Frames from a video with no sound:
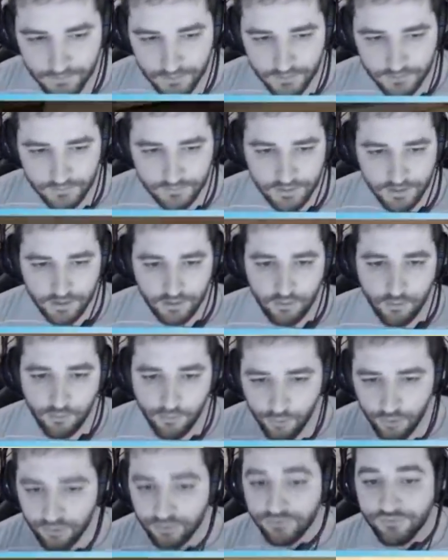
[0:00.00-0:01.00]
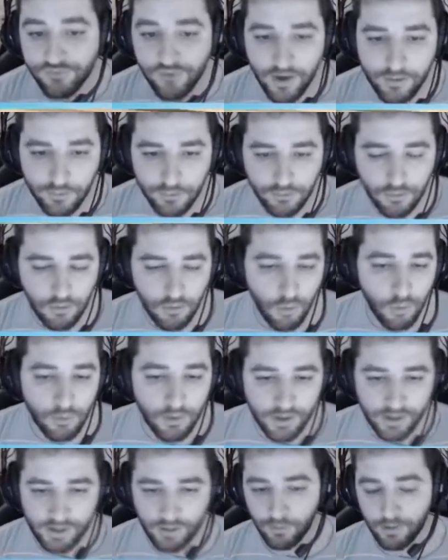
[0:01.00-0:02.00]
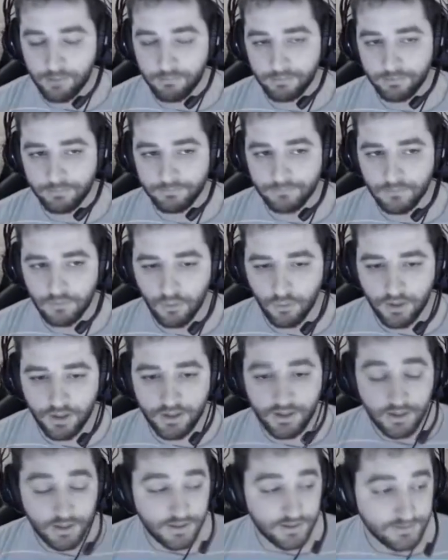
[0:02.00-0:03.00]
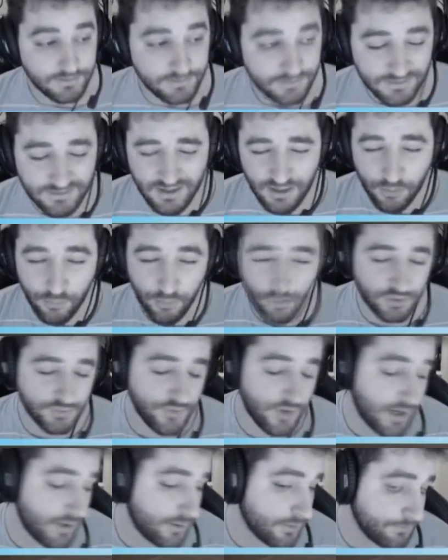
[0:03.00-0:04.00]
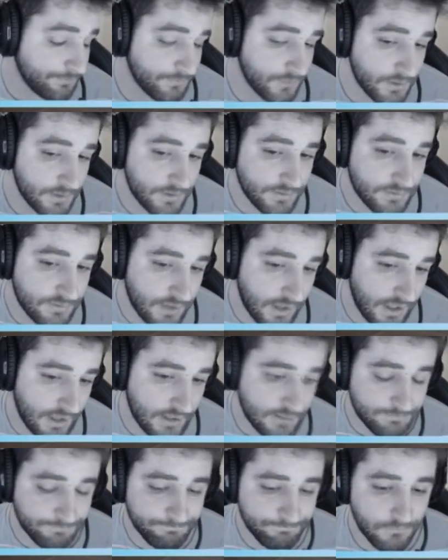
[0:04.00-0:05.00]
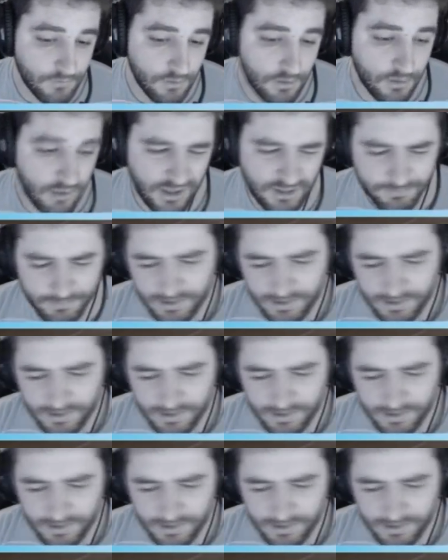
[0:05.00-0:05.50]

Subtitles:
the crossfire on A ramp. Okay, this is a crossfire that has been